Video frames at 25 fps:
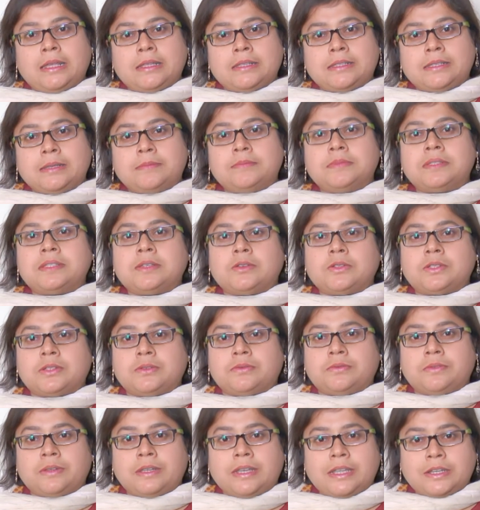some sort
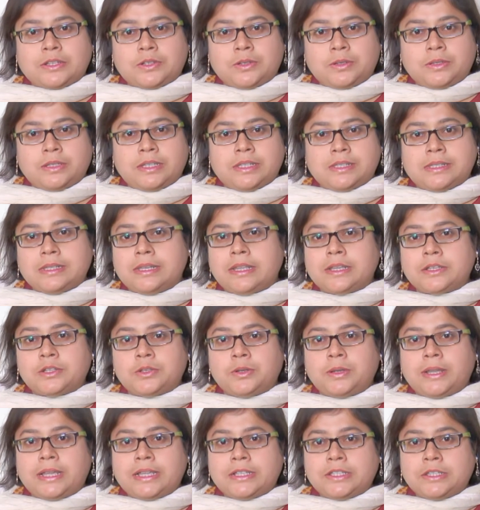of
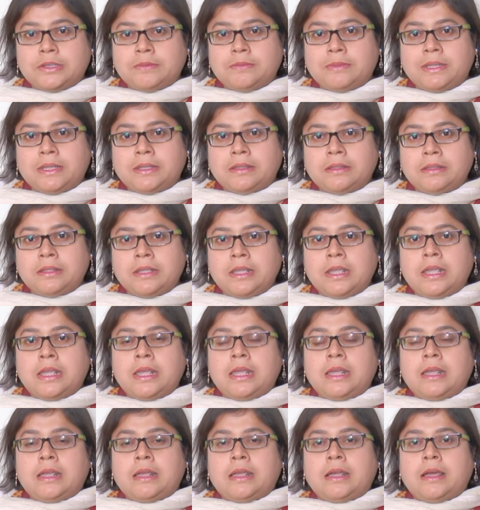dyselectrolytemia,
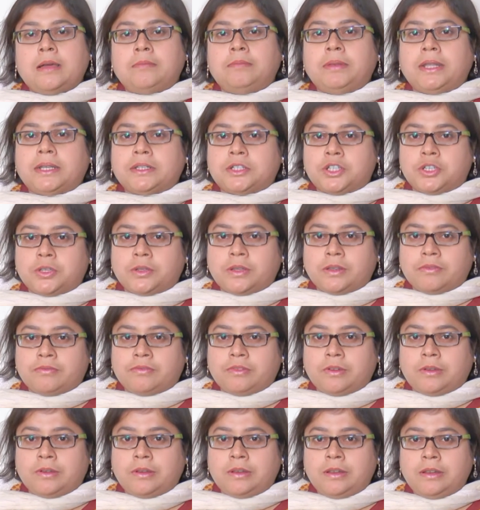a blood sugar
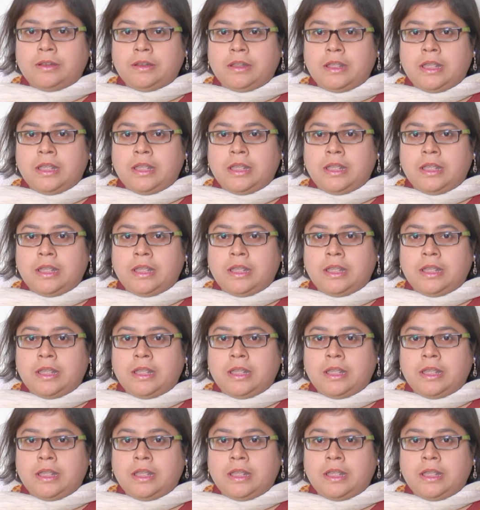fall,